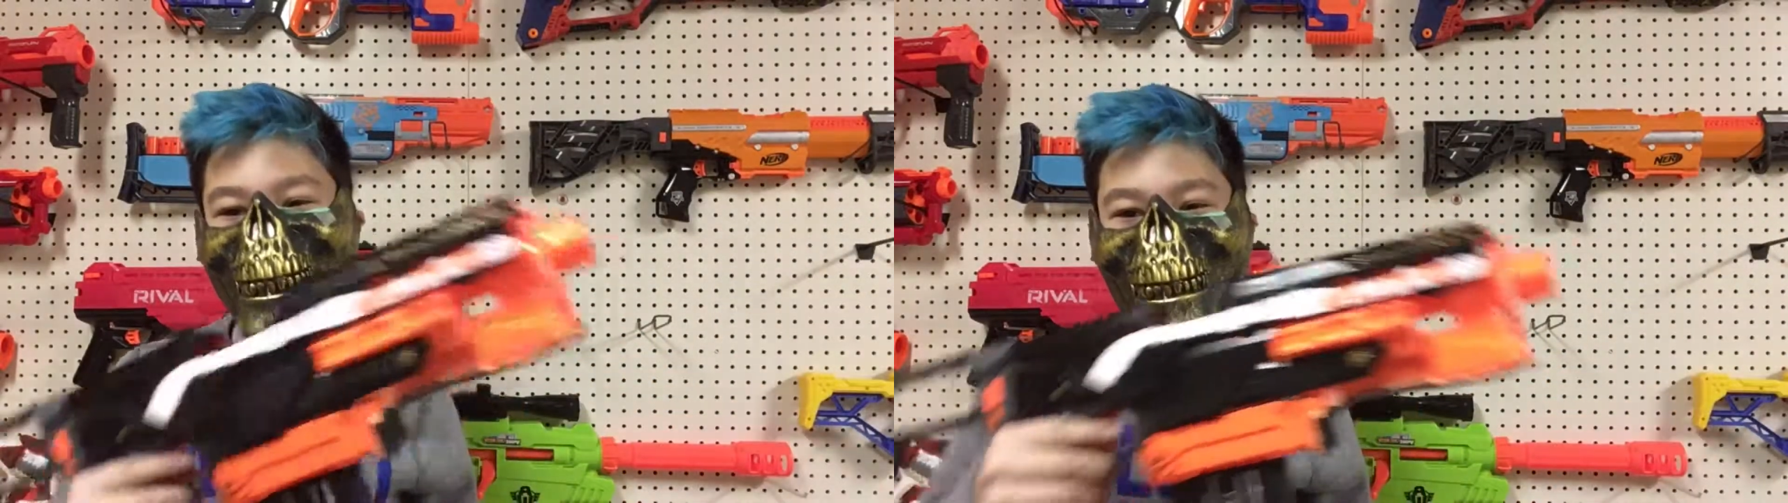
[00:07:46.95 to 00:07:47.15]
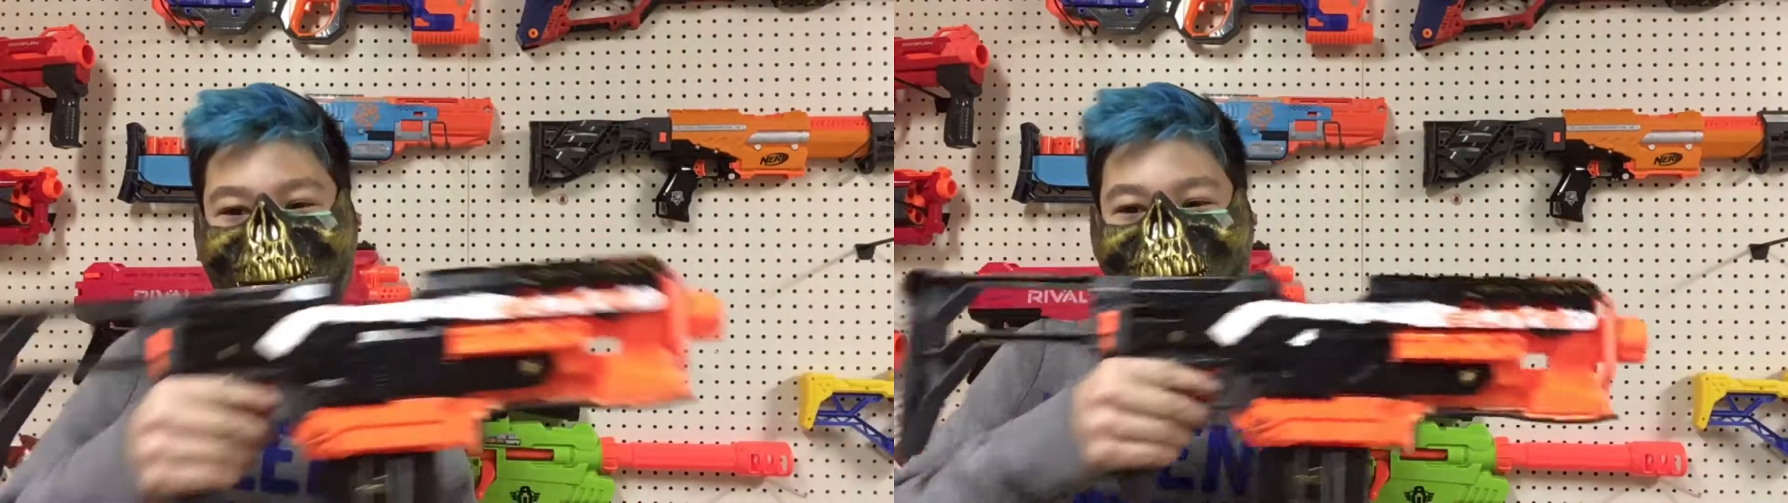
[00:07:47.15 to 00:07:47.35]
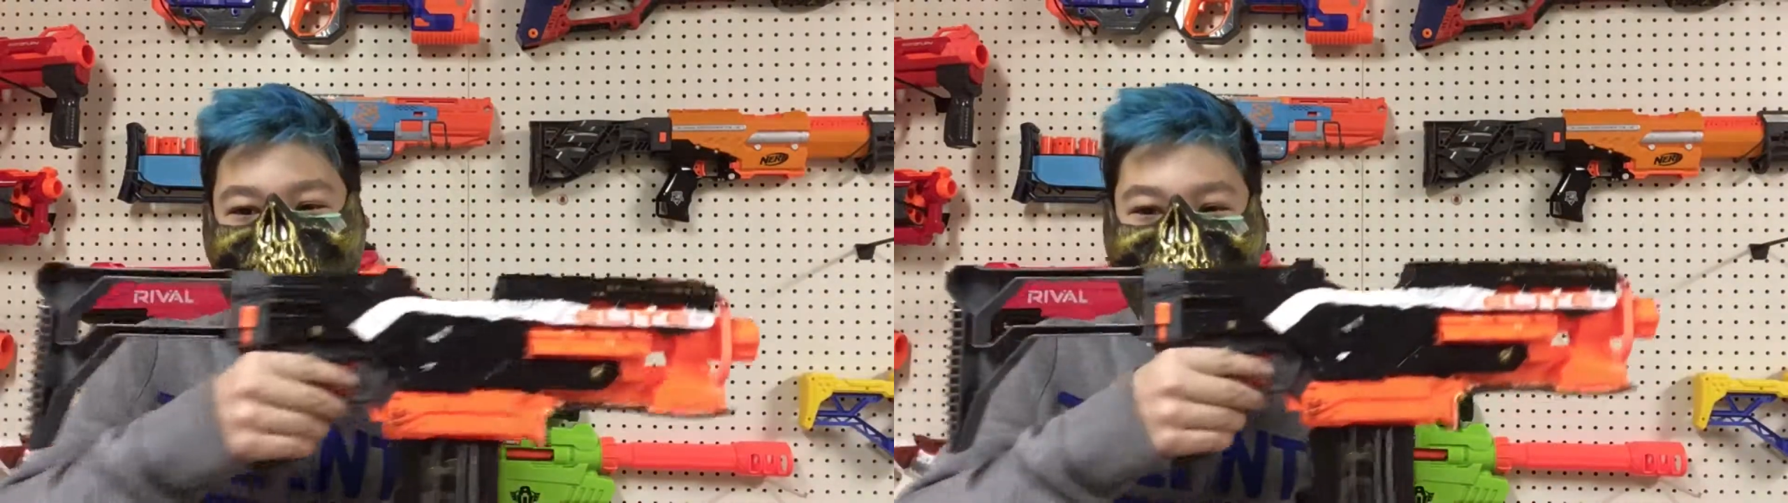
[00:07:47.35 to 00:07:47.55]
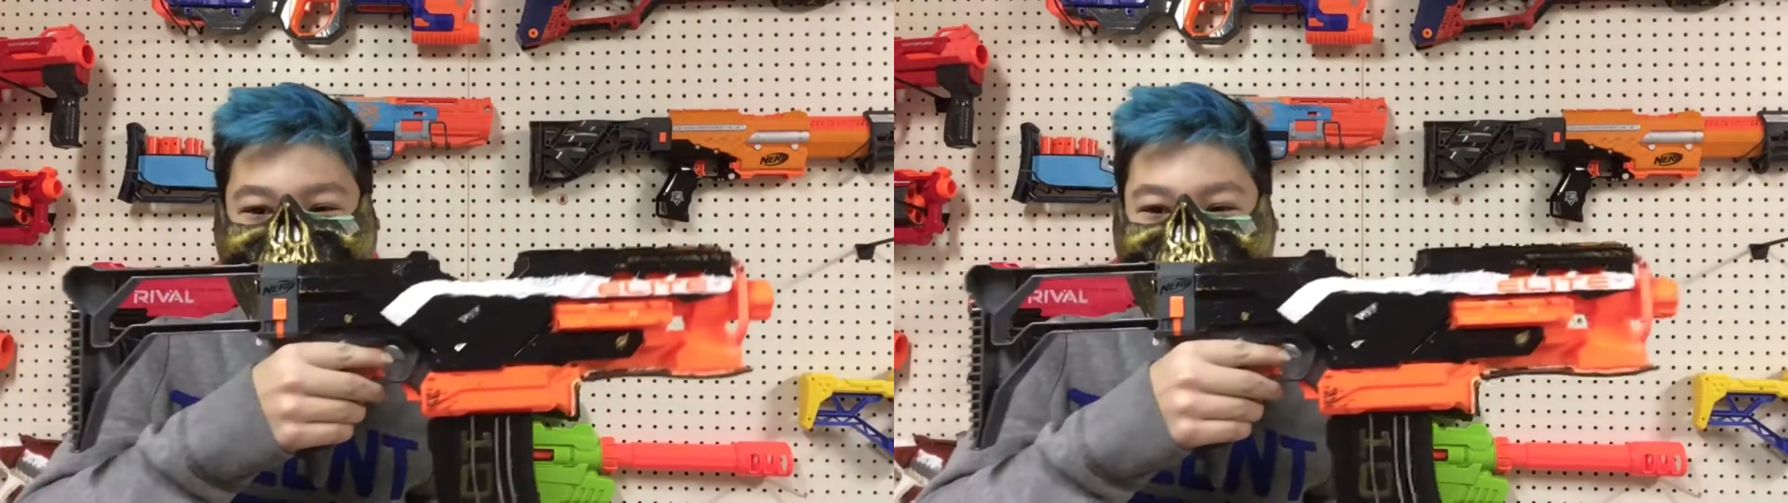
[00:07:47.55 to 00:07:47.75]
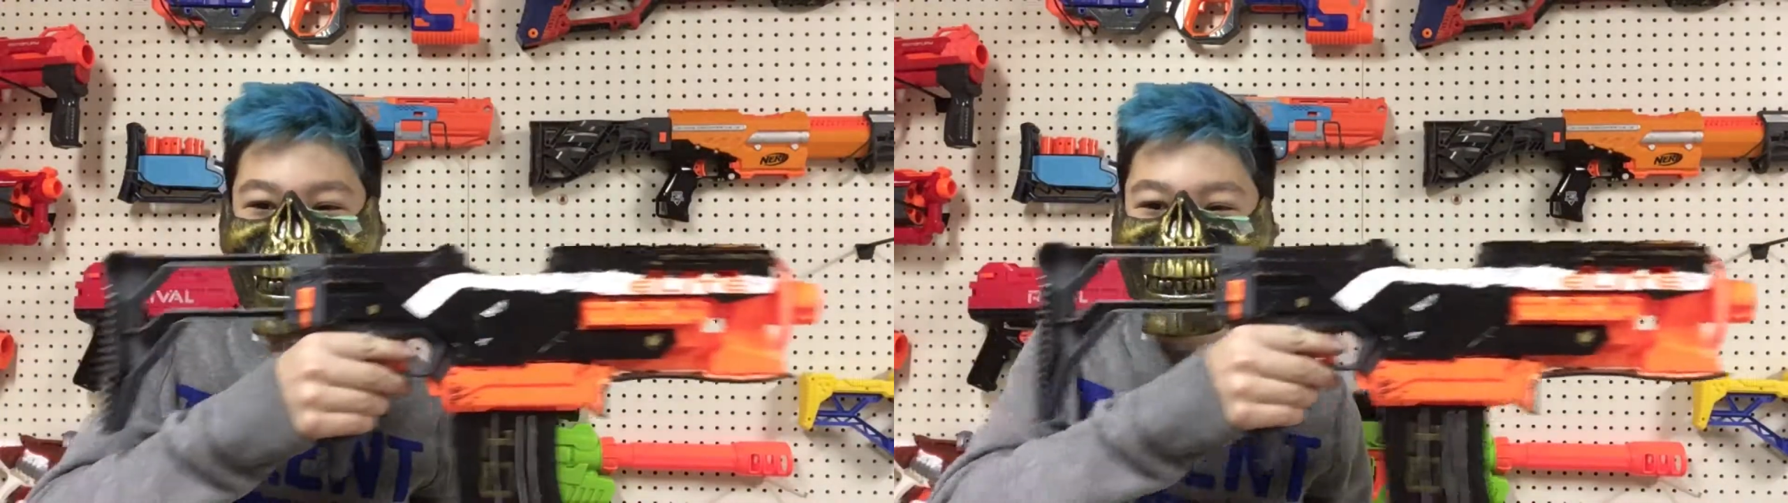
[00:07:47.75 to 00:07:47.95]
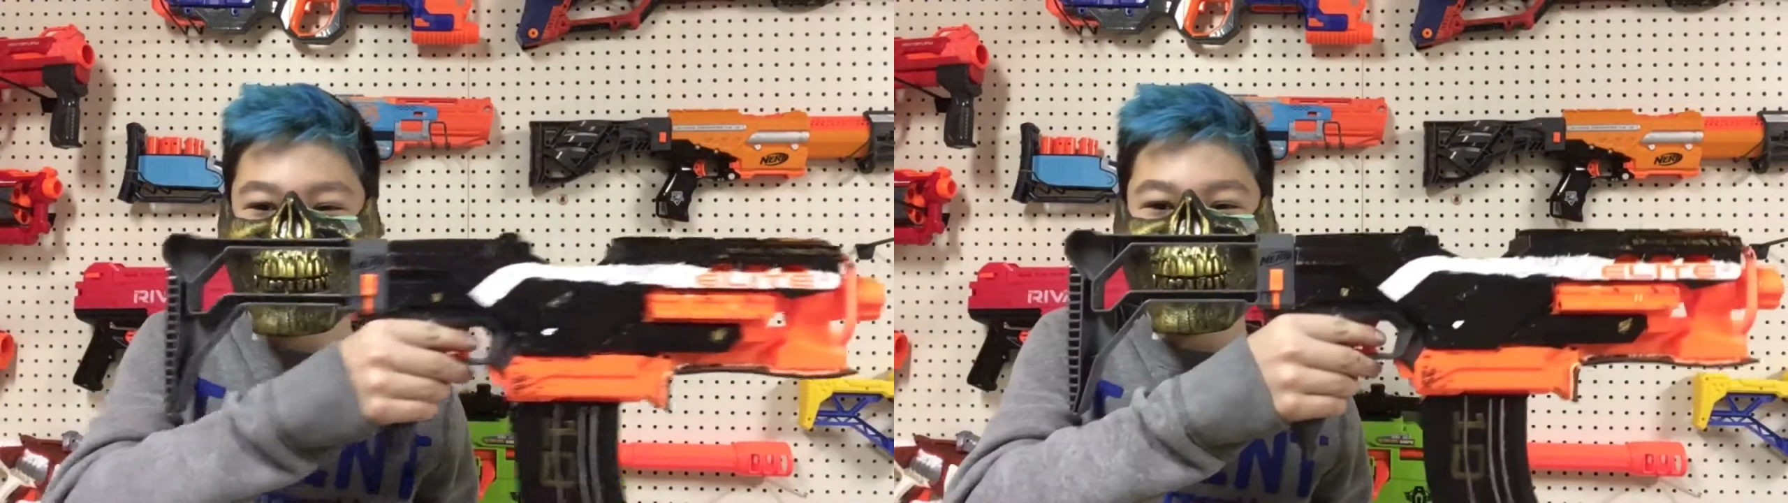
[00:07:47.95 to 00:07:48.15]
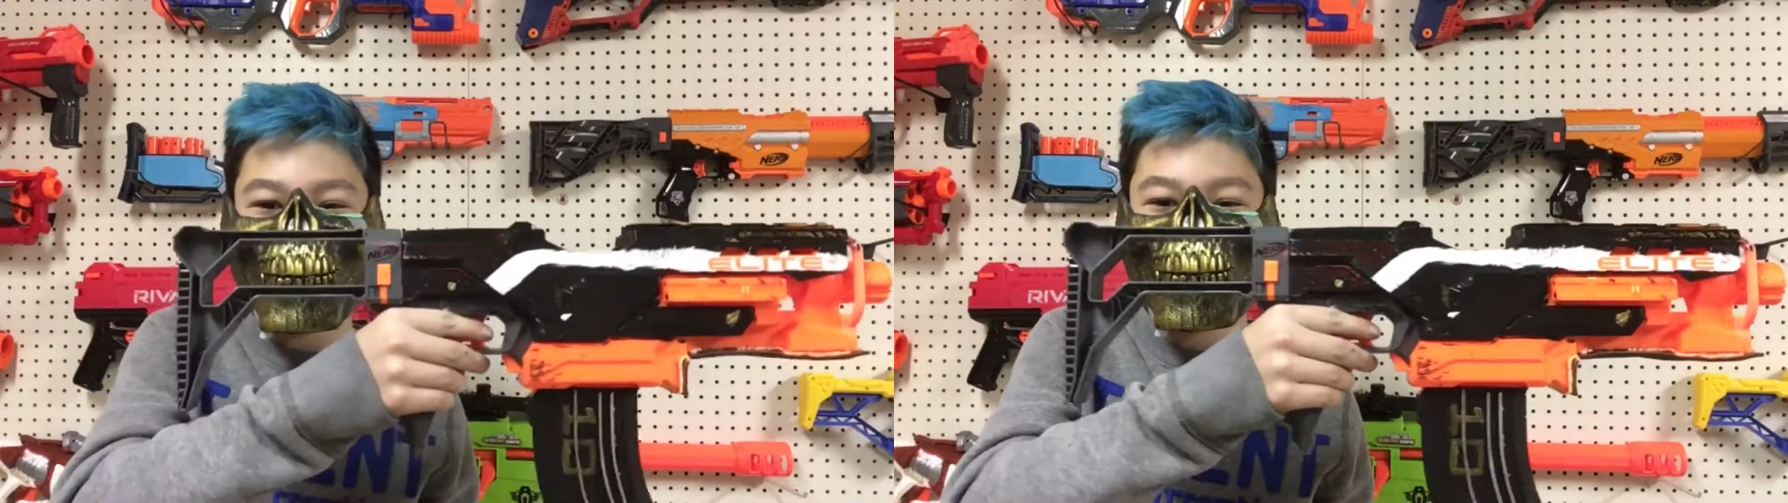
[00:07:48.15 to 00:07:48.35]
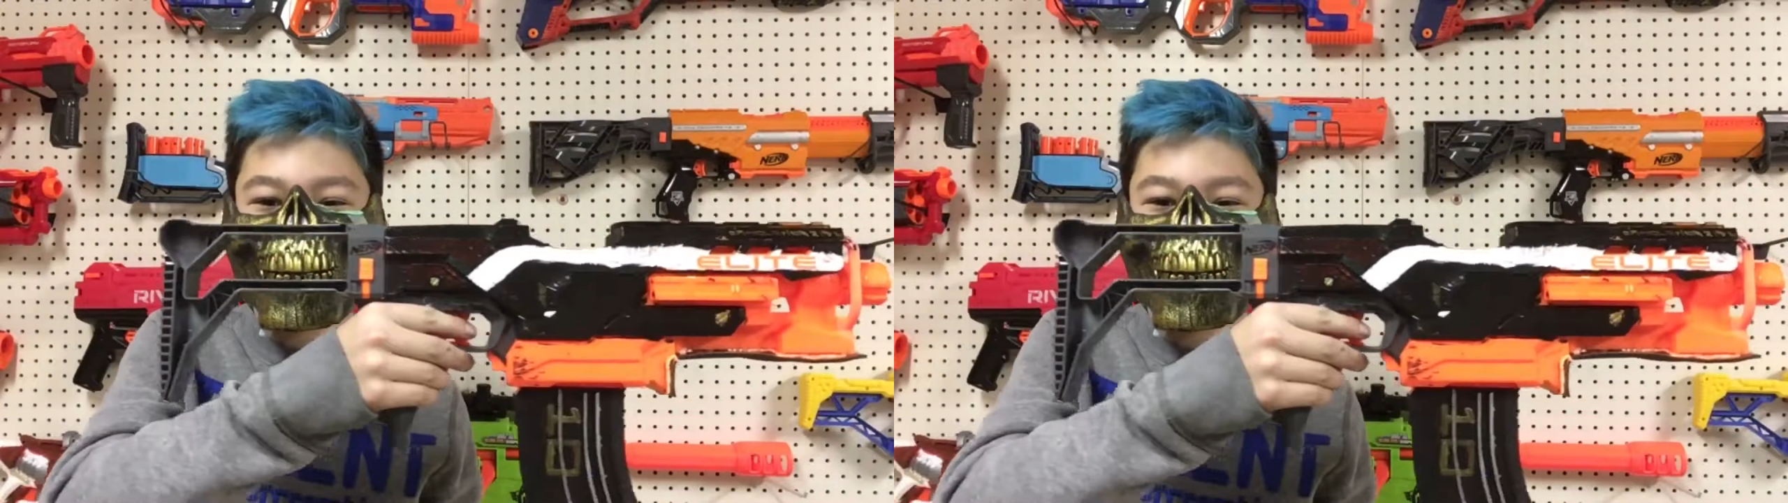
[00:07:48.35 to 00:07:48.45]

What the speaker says: and overall, just like